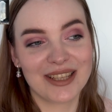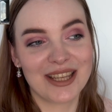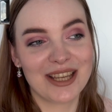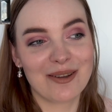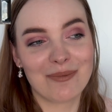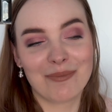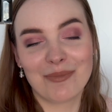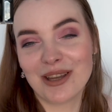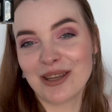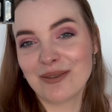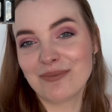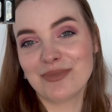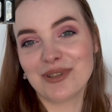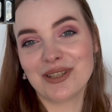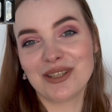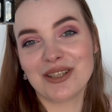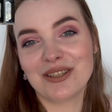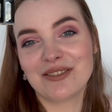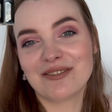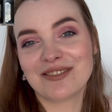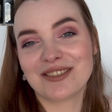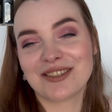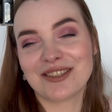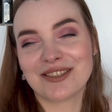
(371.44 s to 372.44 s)
maybe
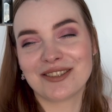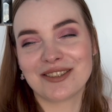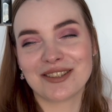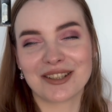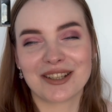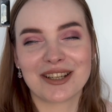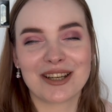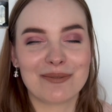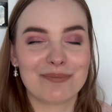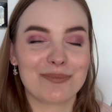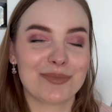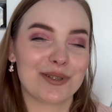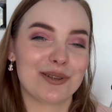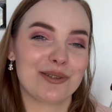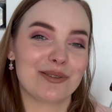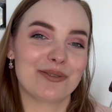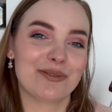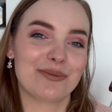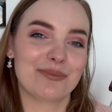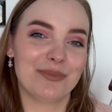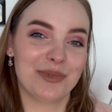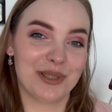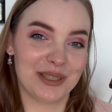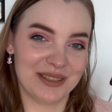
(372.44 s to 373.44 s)
even in a couple
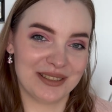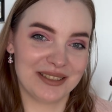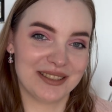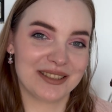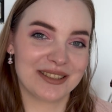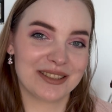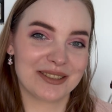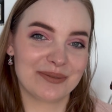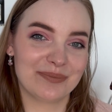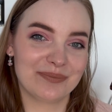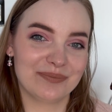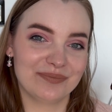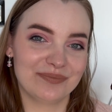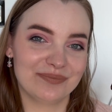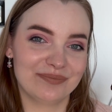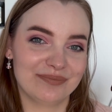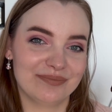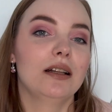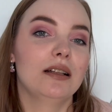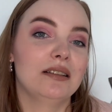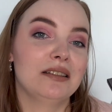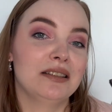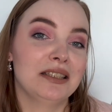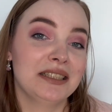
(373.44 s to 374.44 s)
of months.
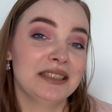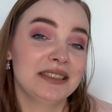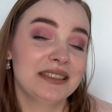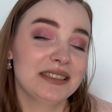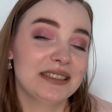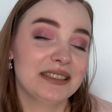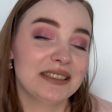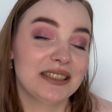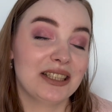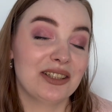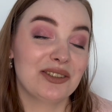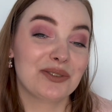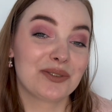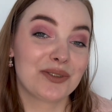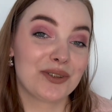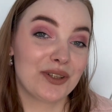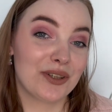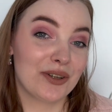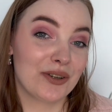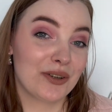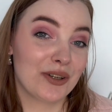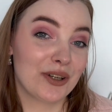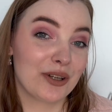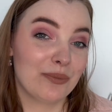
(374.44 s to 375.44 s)
Let's now
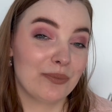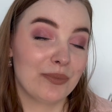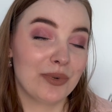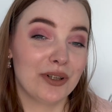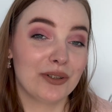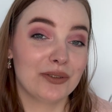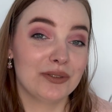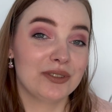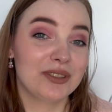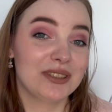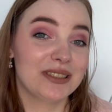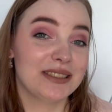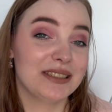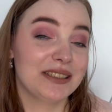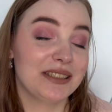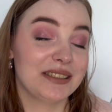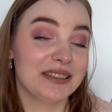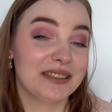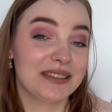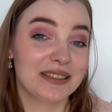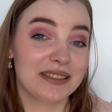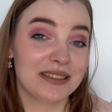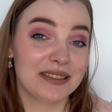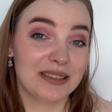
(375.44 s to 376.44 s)
talk about
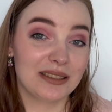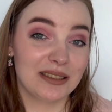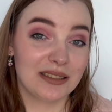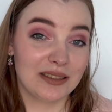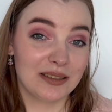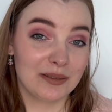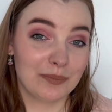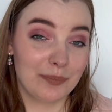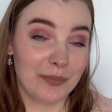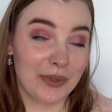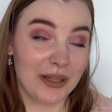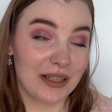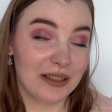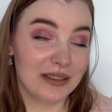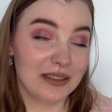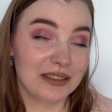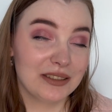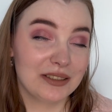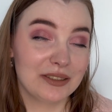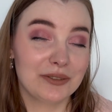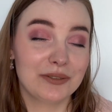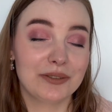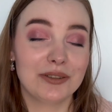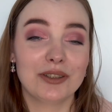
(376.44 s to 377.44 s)
this
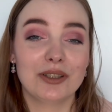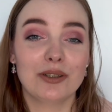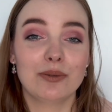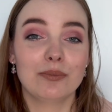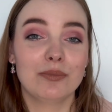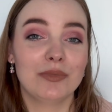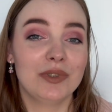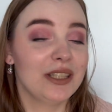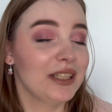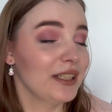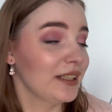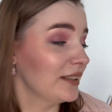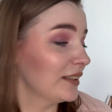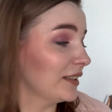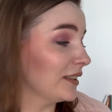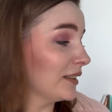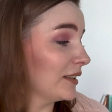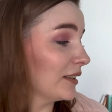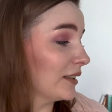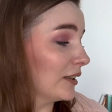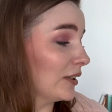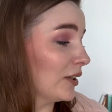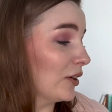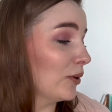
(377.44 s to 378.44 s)
palette from Lin
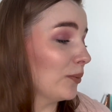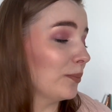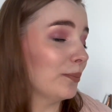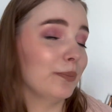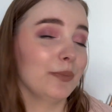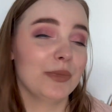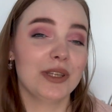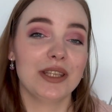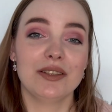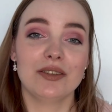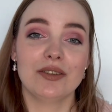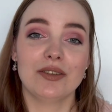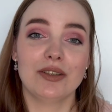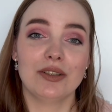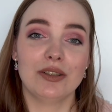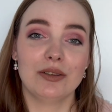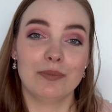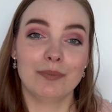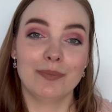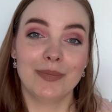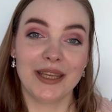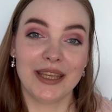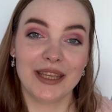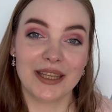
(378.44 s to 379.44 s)
and Low Mineral
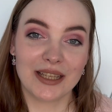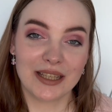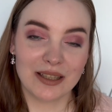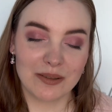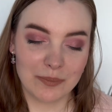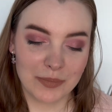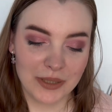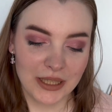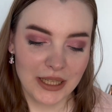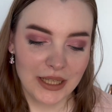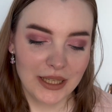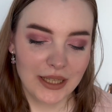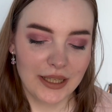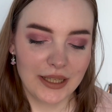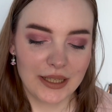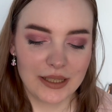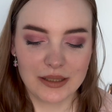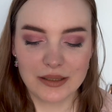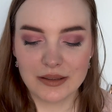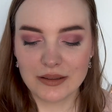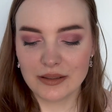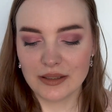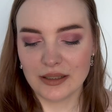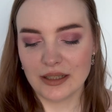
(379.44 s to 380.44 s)
Makeup.
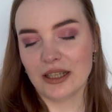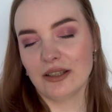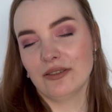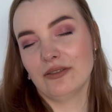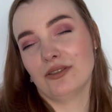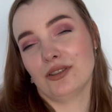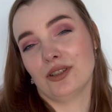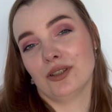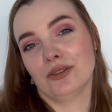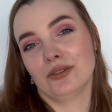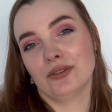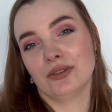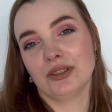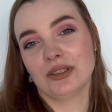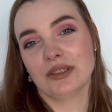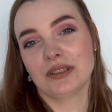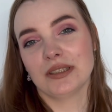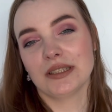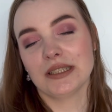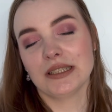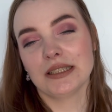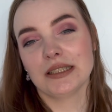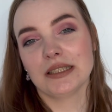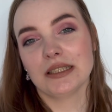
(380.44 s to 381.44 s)
And I rolled
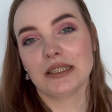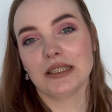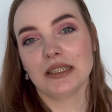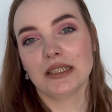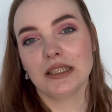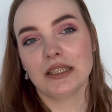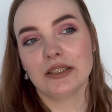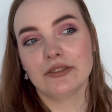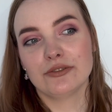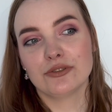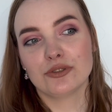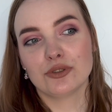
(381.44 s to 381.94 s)
it in